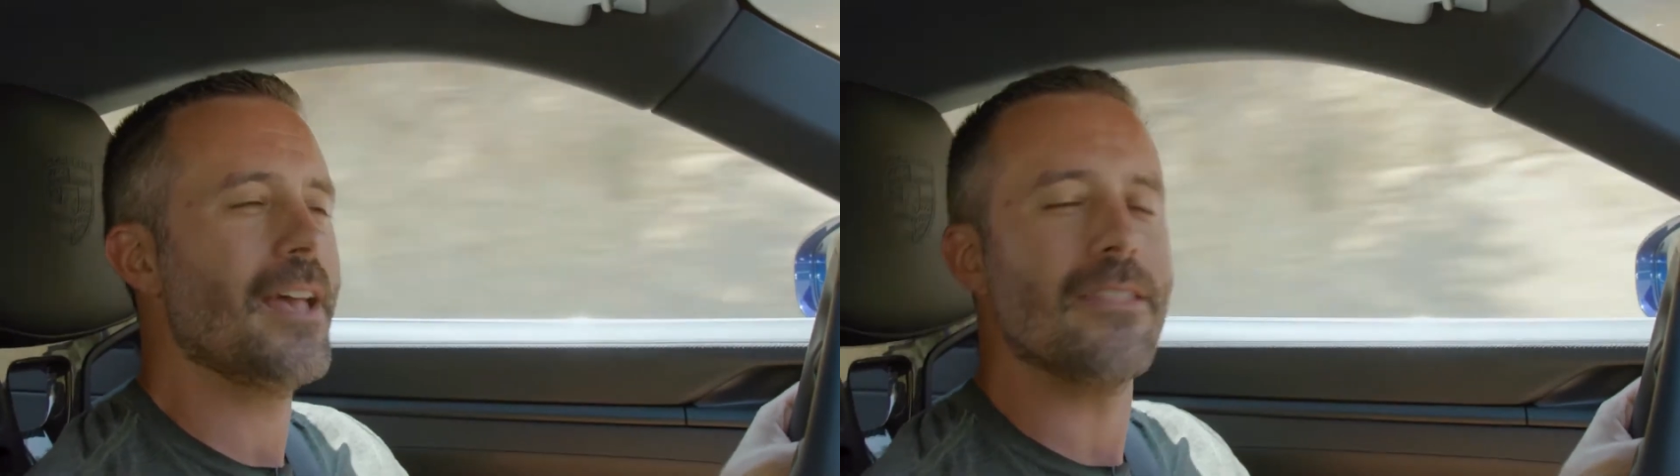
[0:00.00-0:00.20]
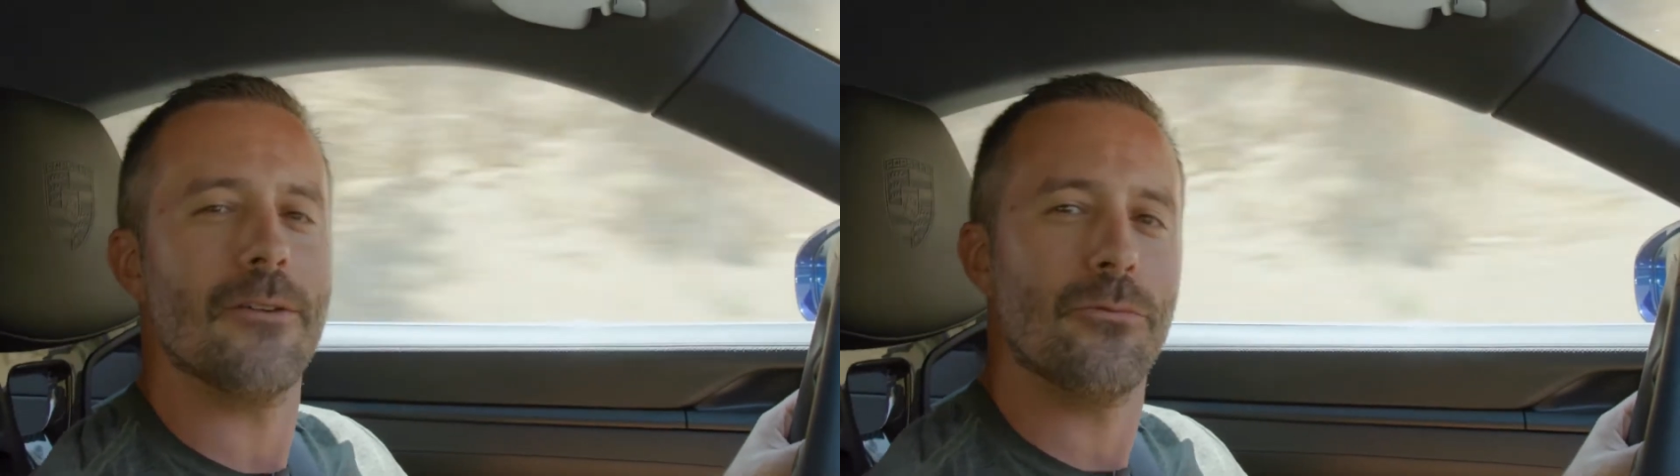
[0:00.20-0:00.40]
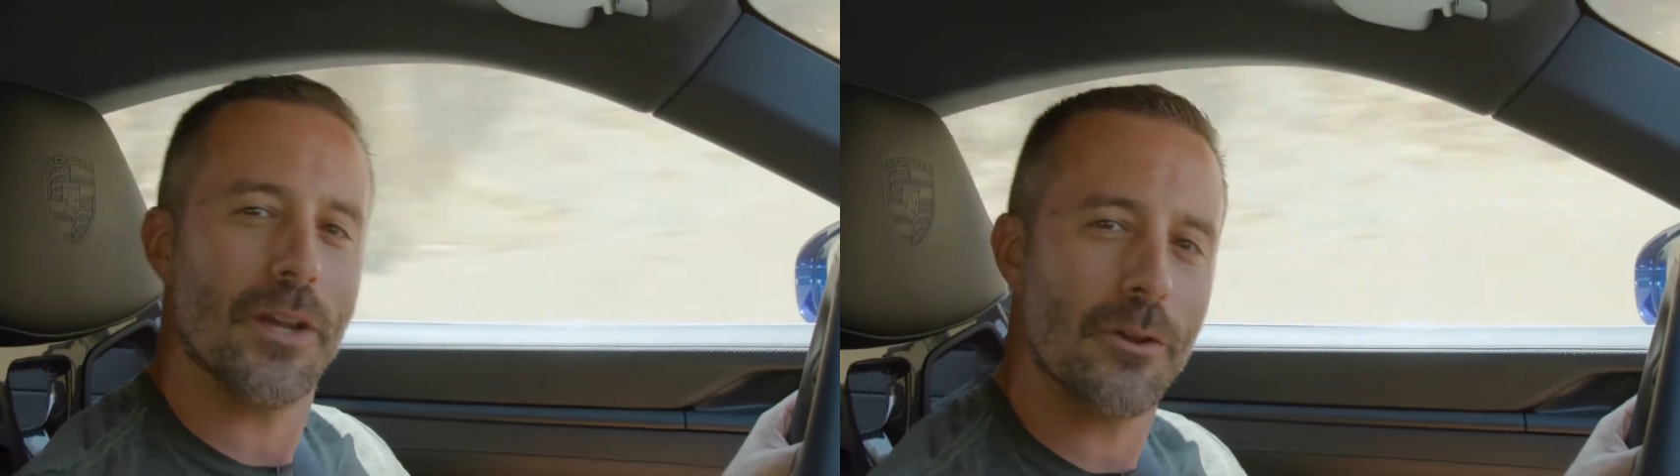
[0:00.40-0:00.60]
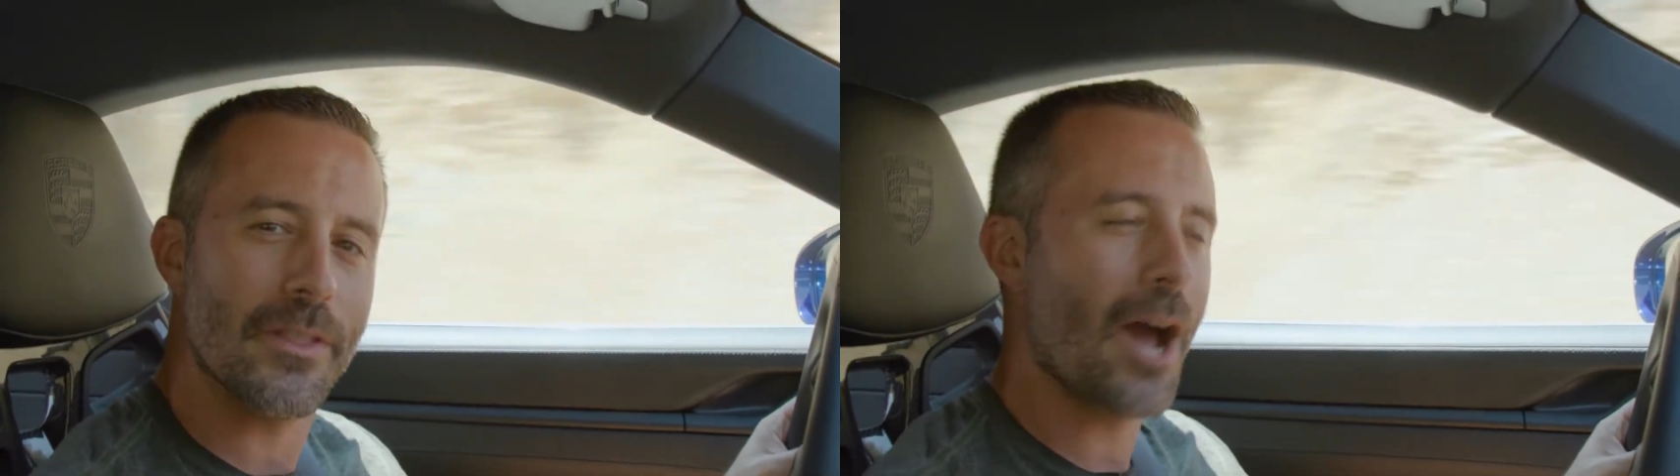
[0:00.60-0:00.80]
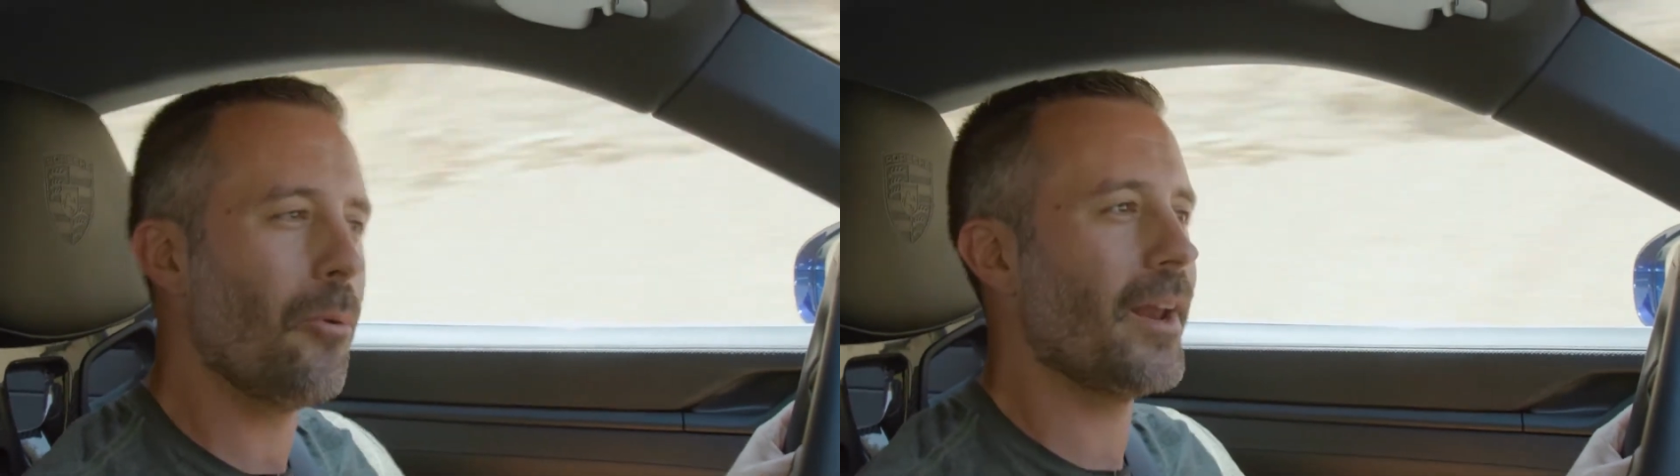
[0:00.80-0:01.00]
They figured
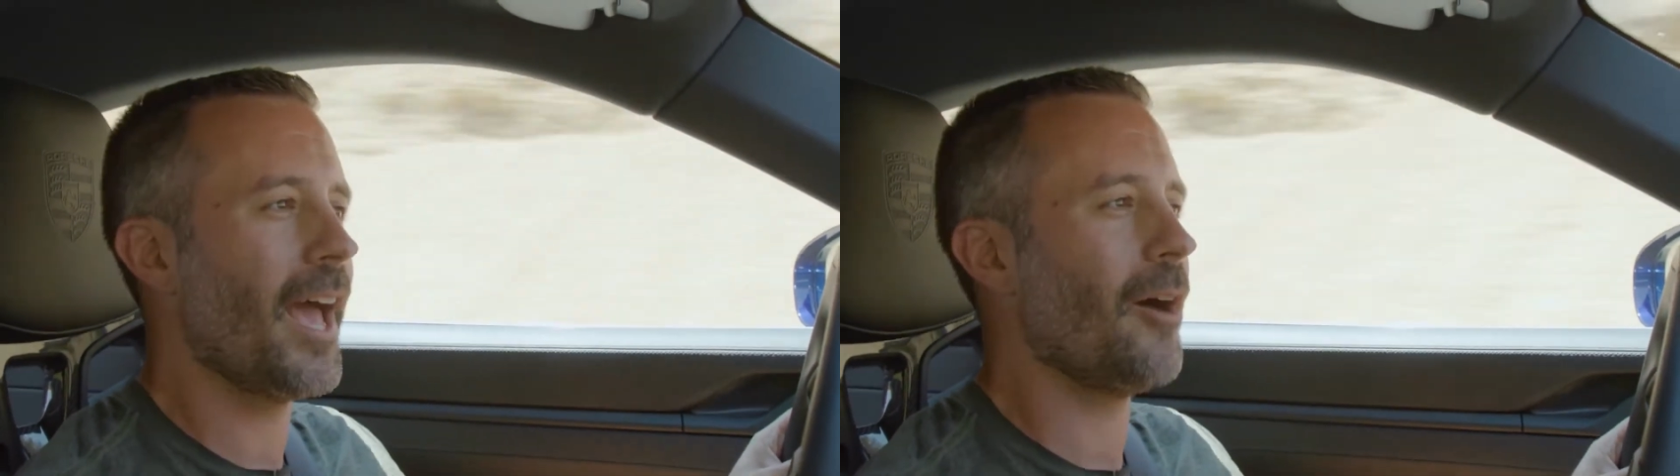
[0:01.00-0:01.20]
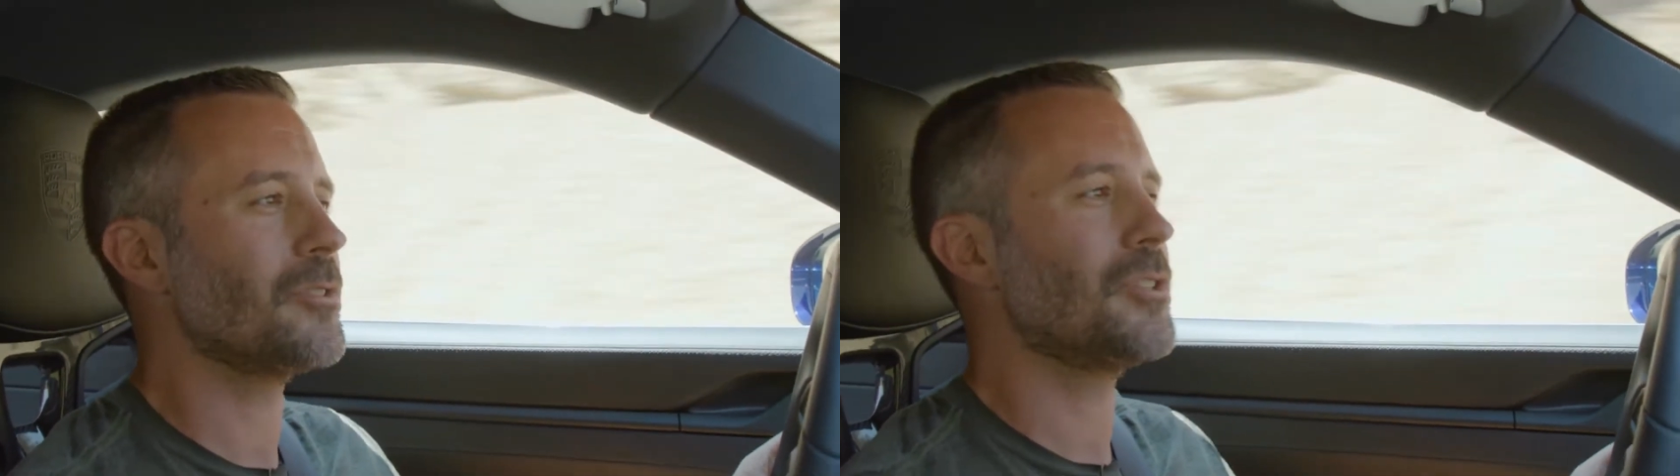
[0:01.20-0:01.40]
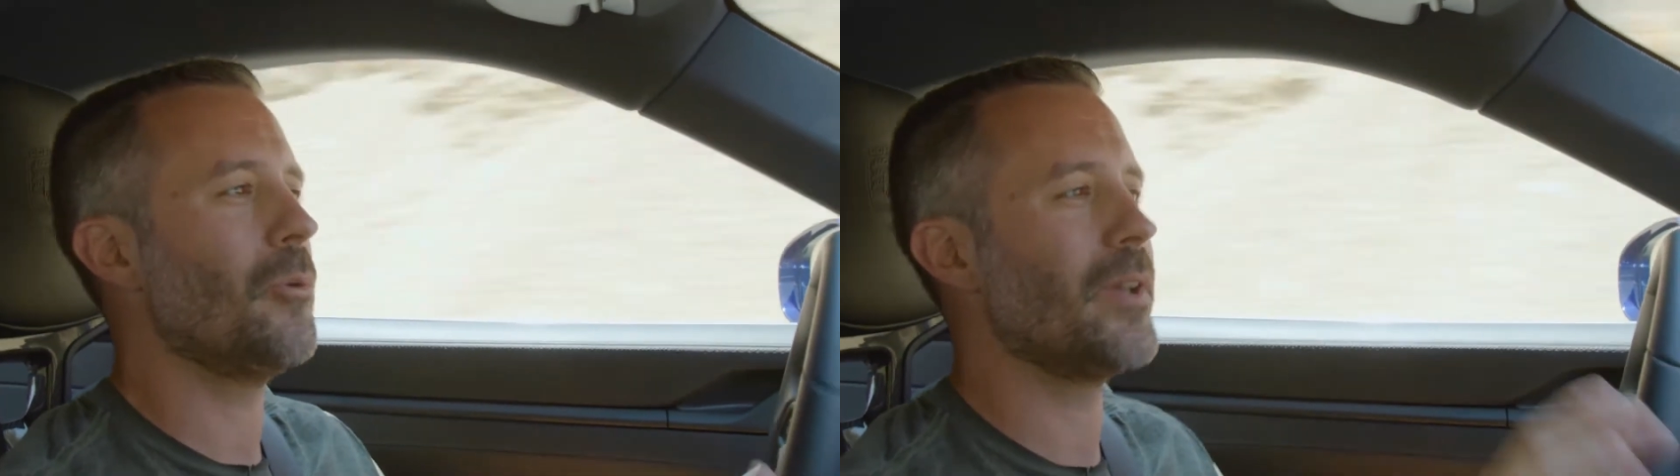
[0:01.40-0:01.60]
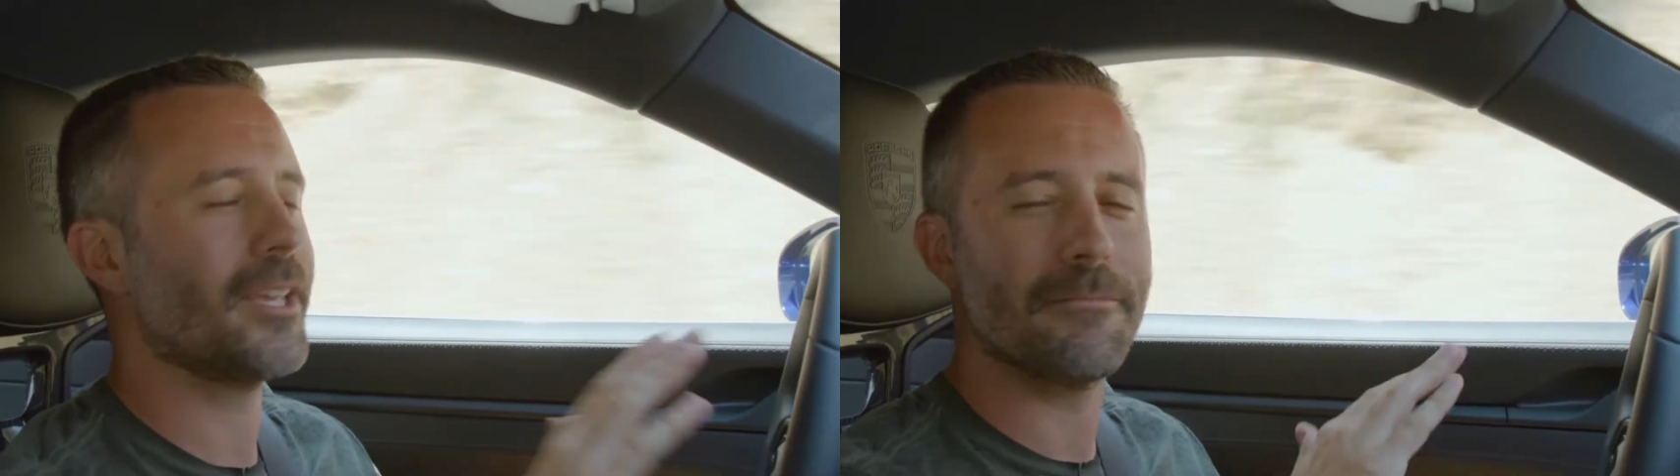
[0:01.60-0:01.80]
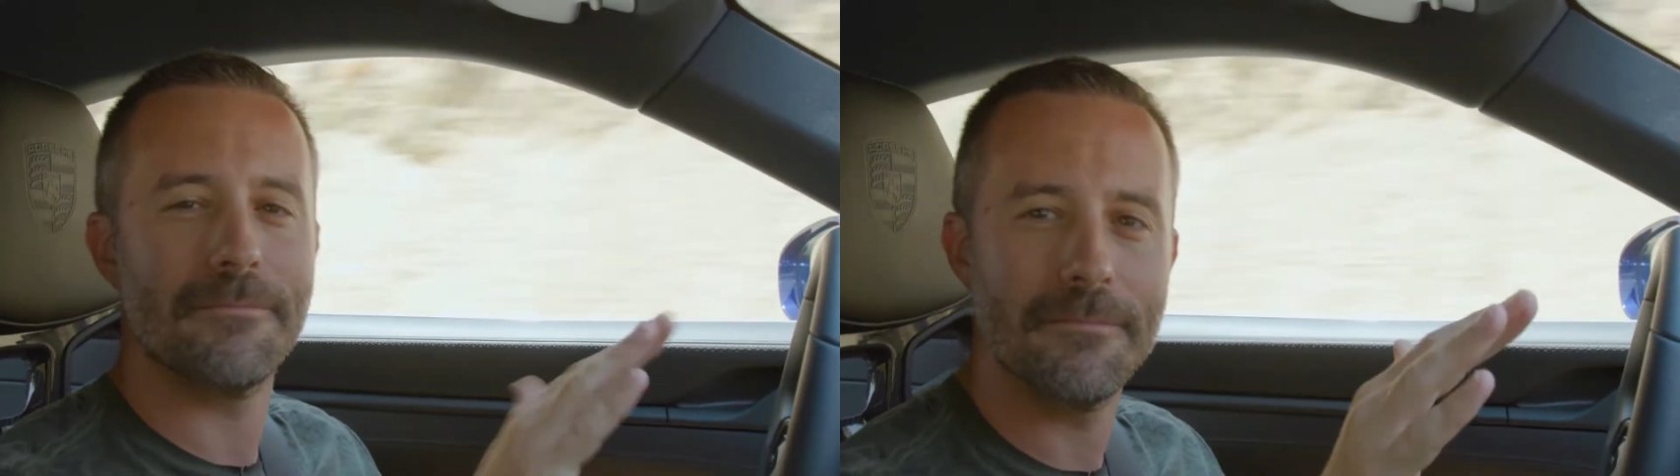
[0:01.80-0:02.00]
that one out, so we
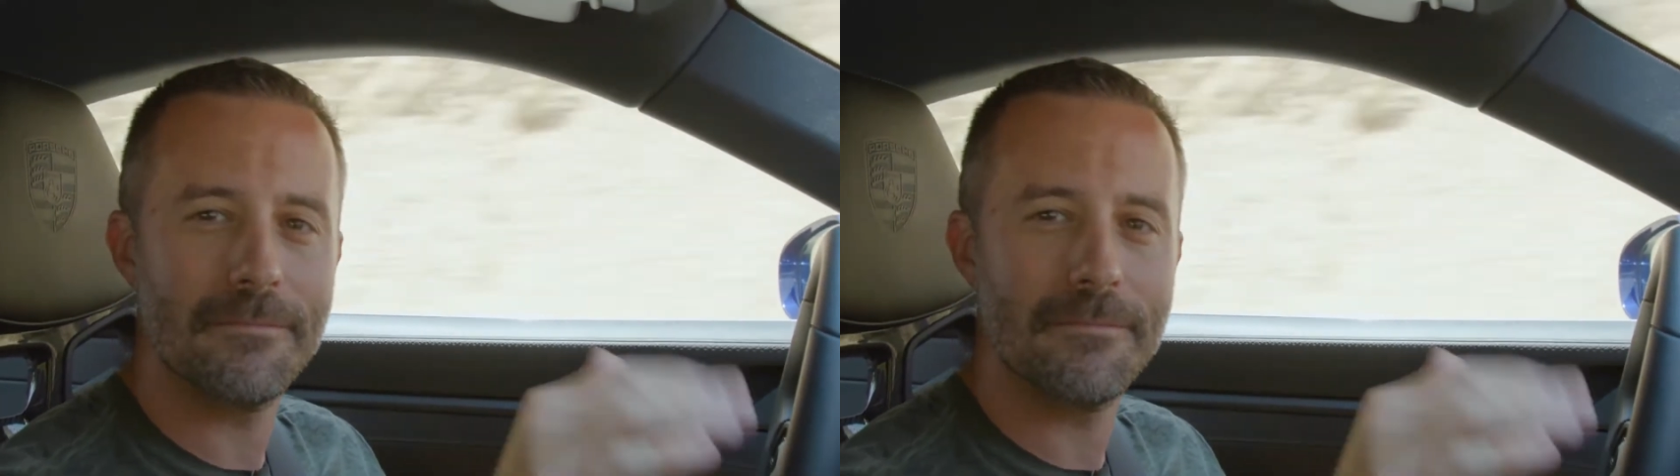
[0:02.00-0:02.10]
can